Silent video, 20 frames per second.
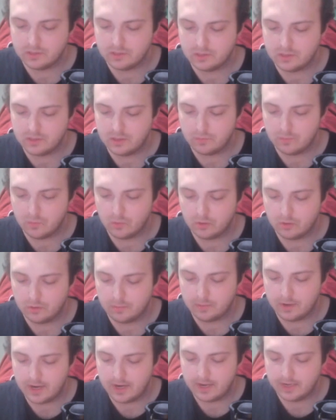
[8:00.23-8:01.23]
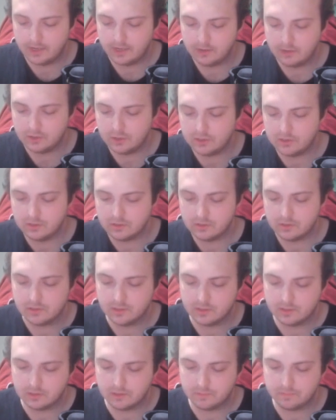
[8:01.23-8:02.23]
the Mortal Body. Jesus,
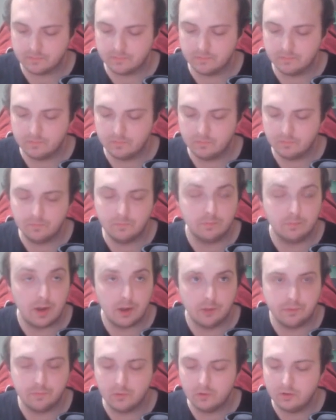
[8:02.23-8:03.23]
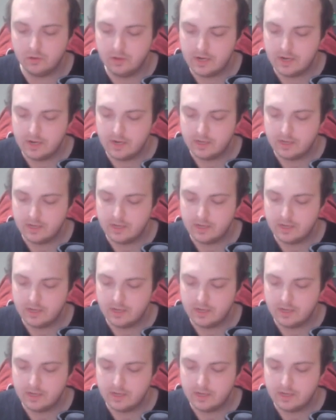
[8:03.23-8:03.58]
that's a mouthful.